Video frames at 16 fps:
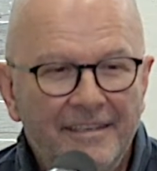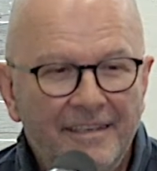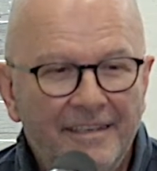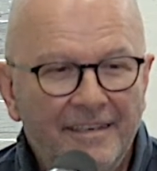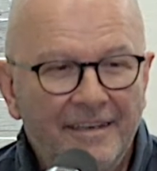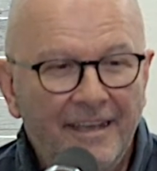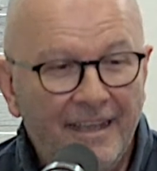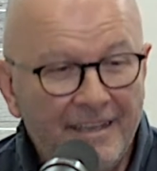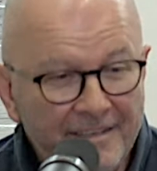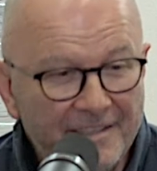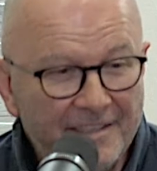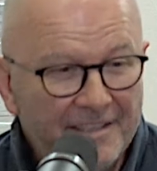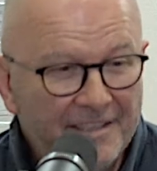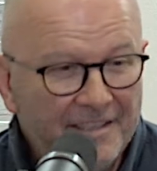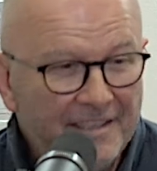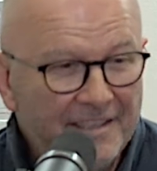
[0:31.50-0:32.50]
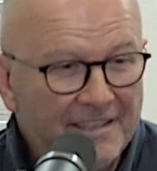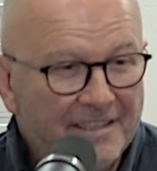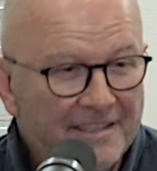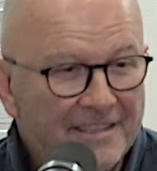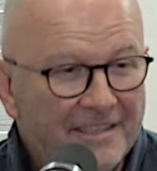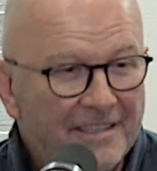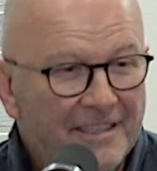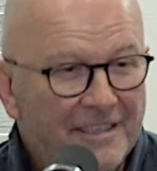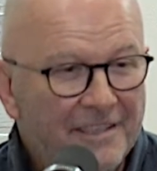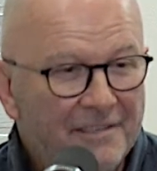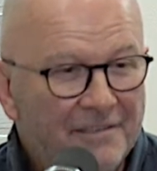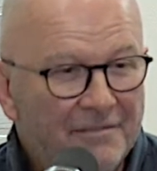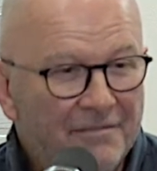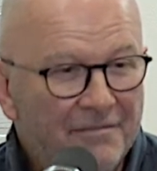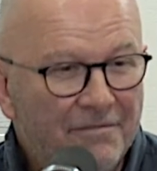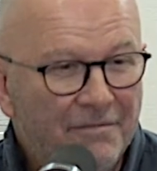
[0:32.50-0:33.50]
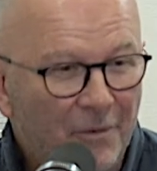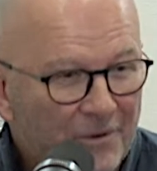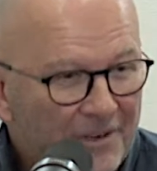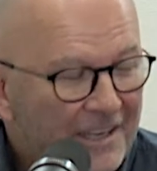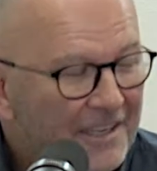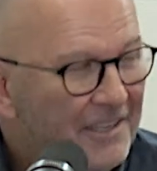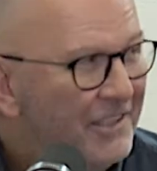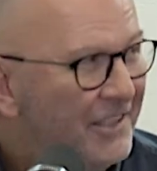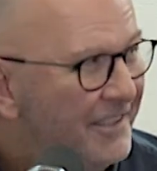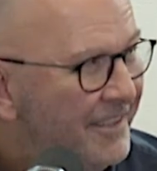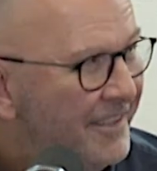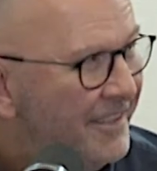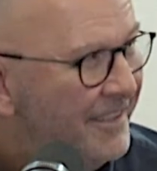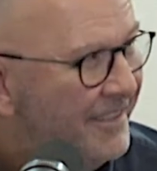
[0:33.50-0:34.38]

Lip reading: nine cities in four nations.